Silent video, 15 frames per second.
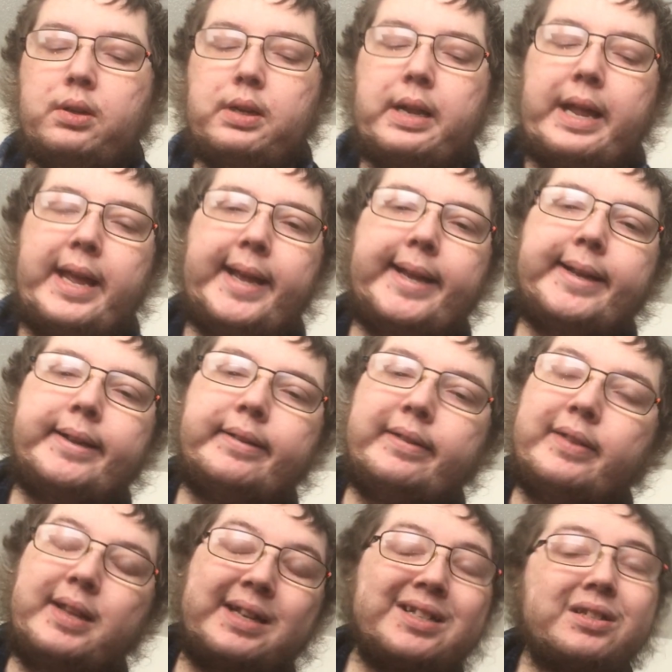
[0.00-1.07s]
And
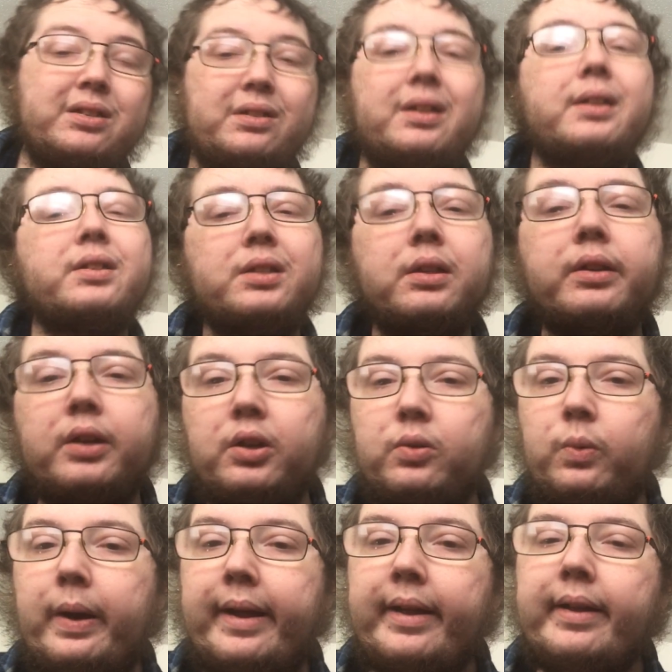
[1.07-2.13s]
that's a good
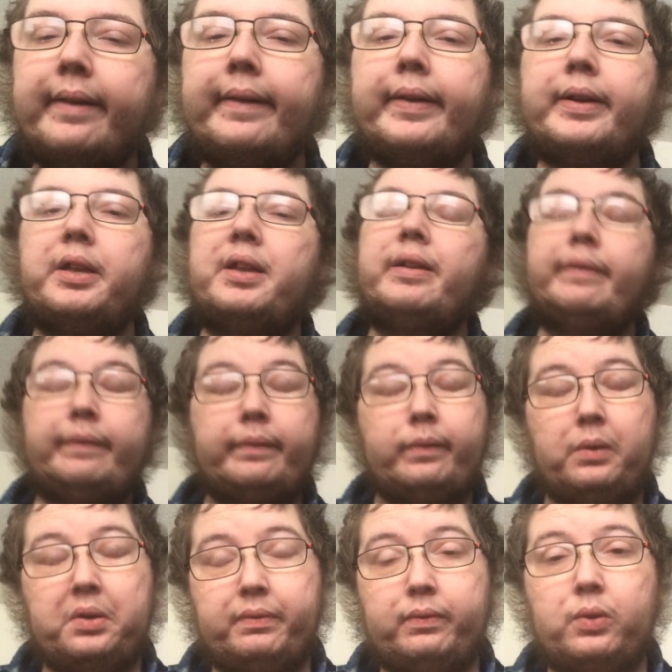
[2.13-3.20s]
way. If
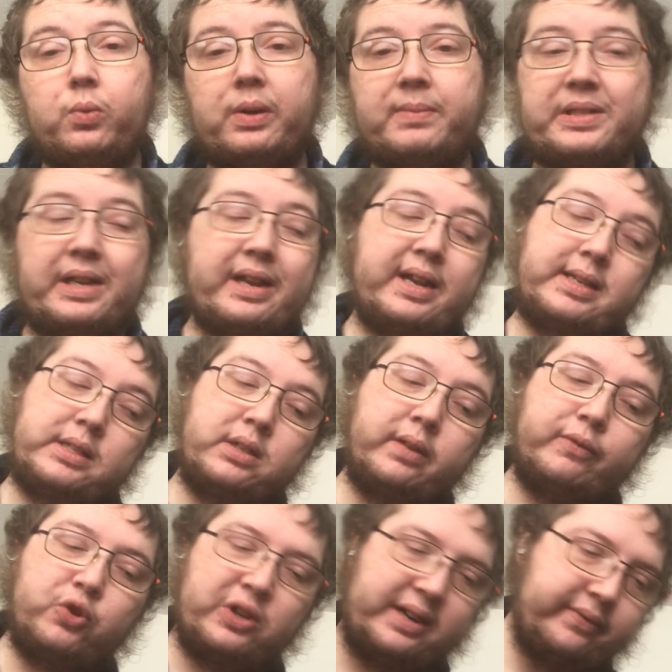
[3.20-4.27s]
the website has enough
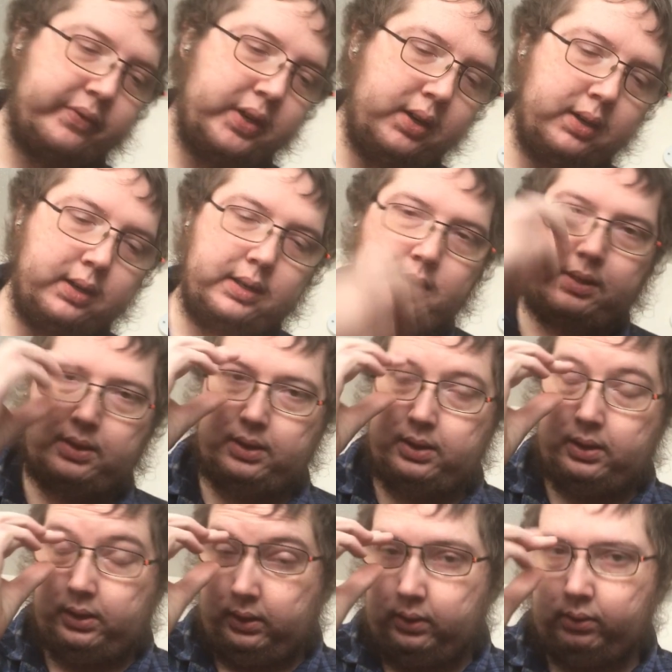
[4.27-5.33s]
traffic,
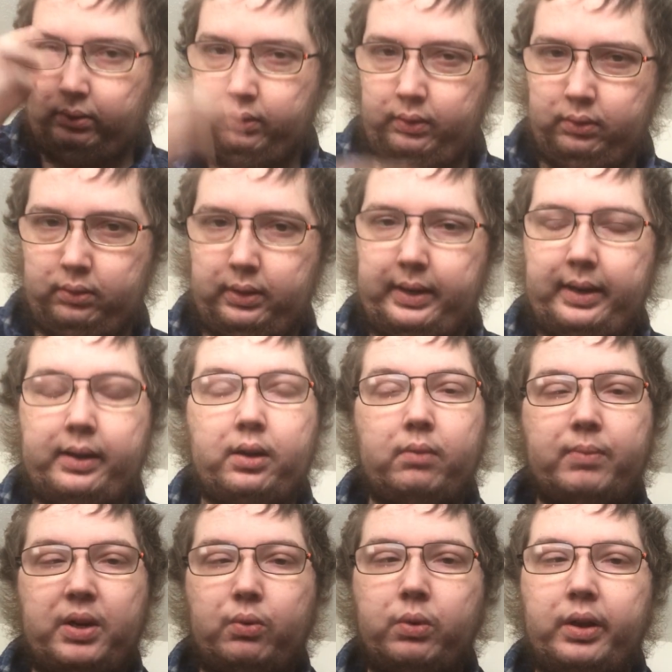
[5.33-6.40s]
it could
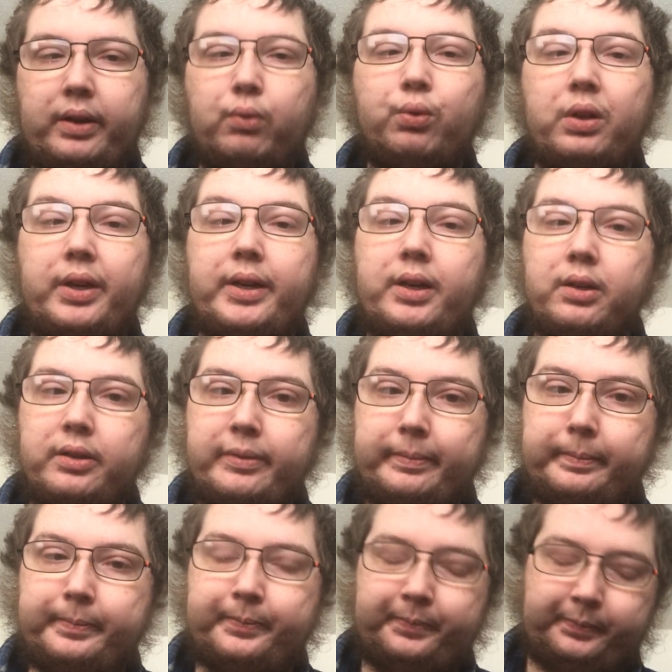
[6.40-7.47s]
be really, really good.
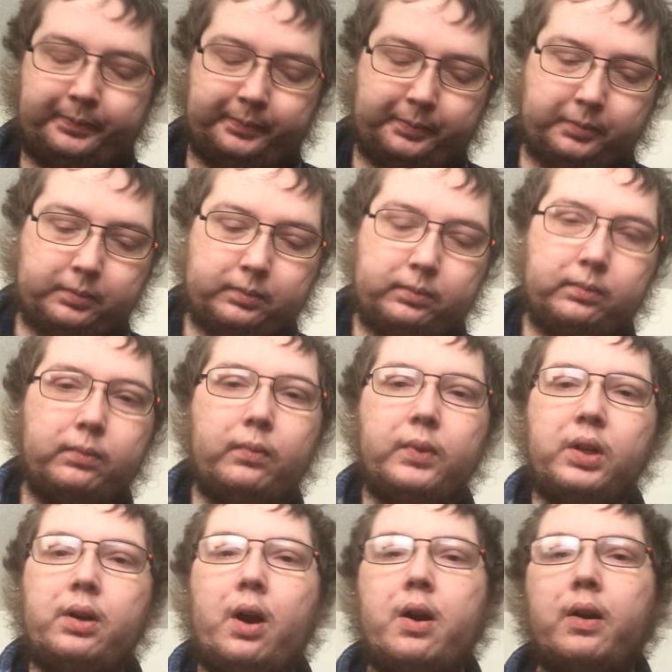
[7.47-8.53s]

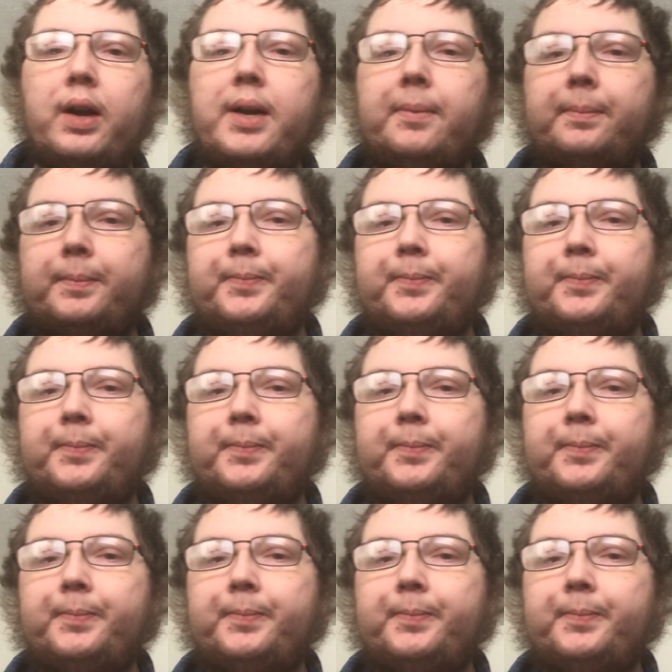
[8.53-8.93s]
All right.